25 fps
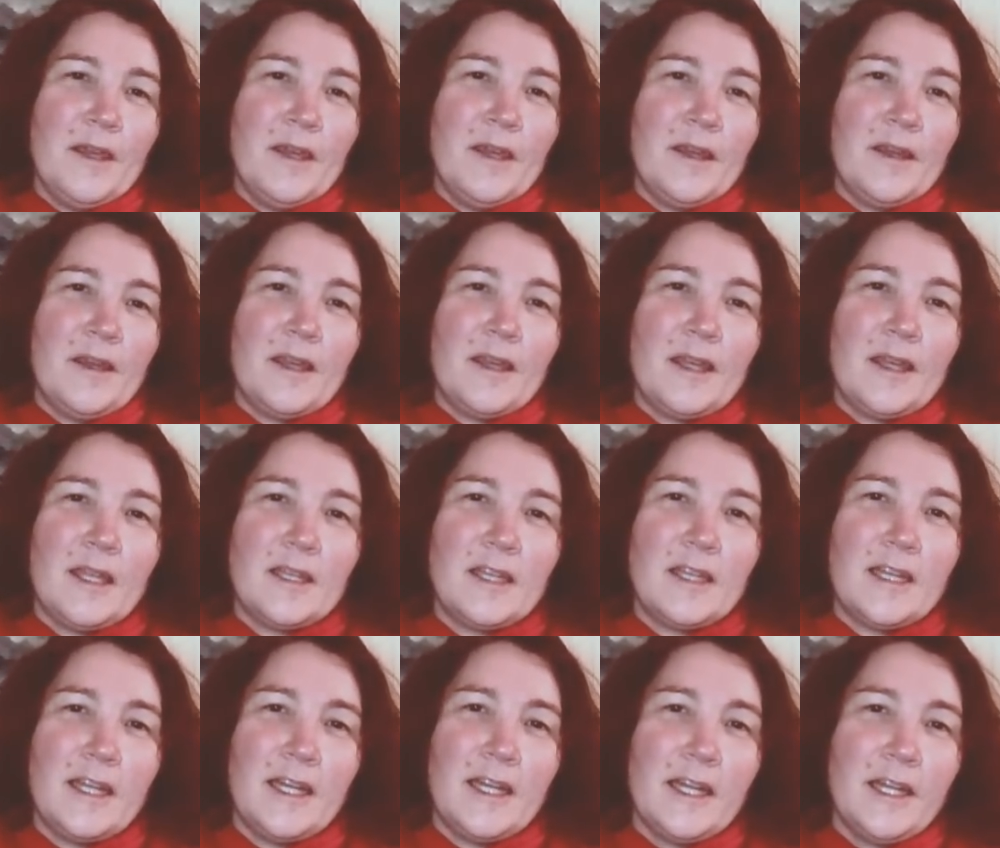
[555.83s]

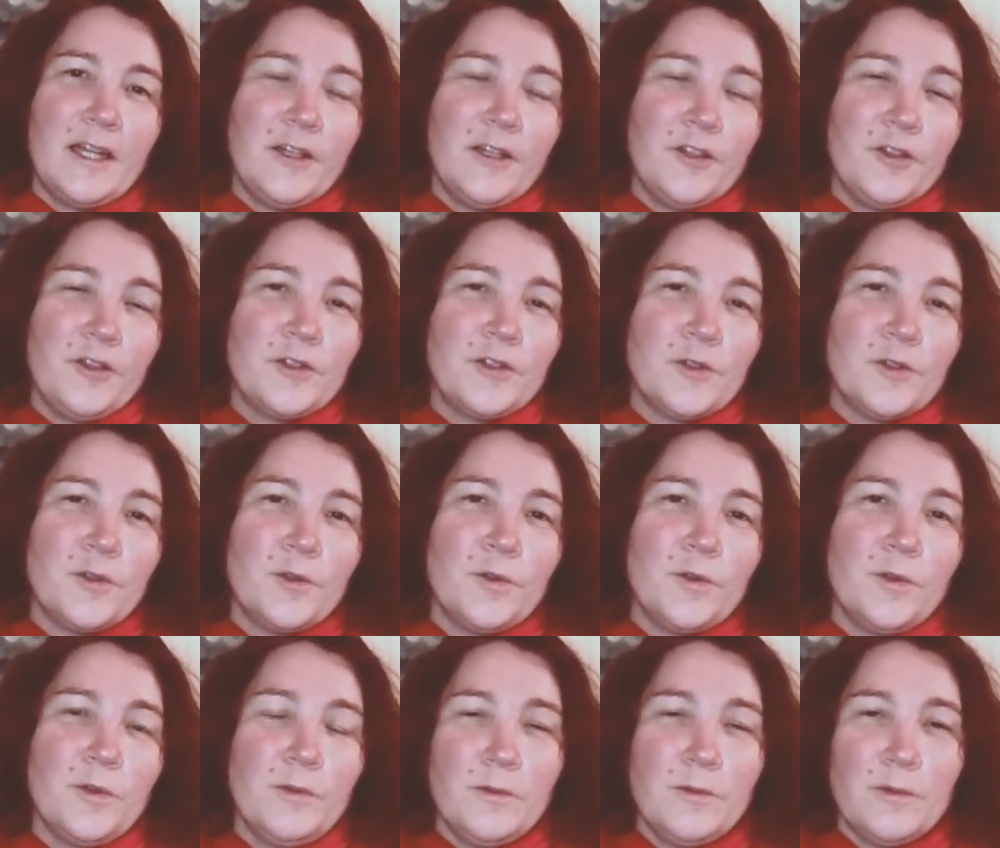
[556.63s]
And here you
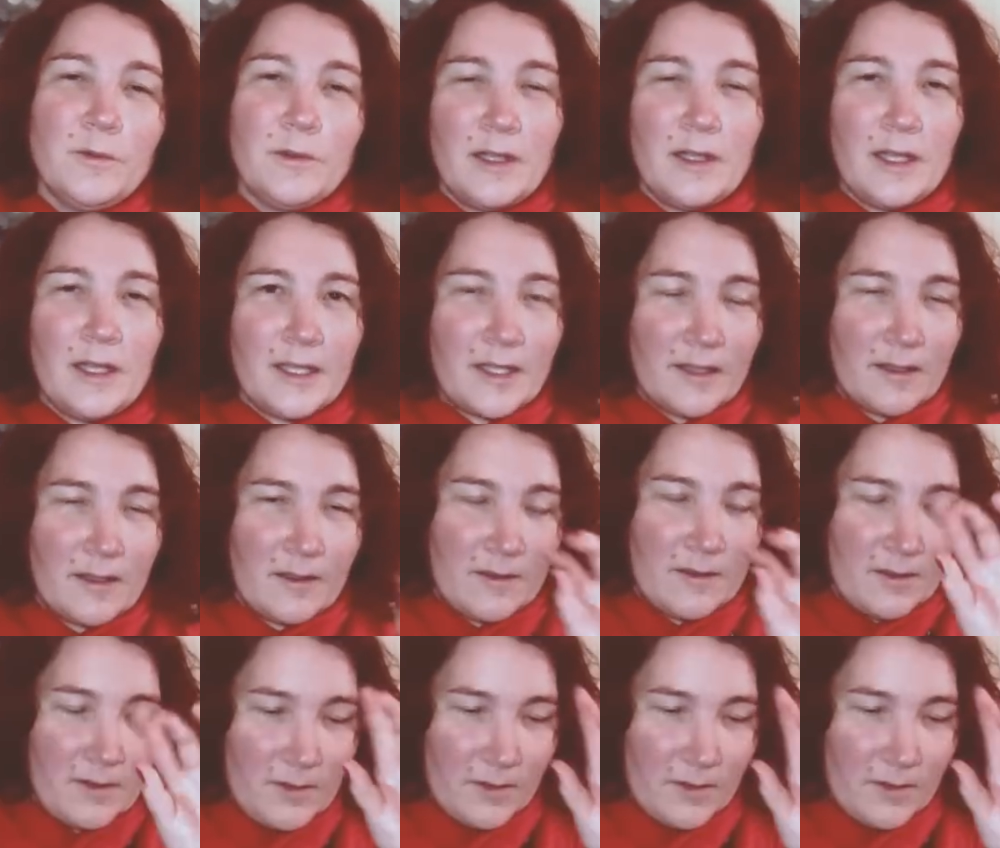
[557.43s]
do like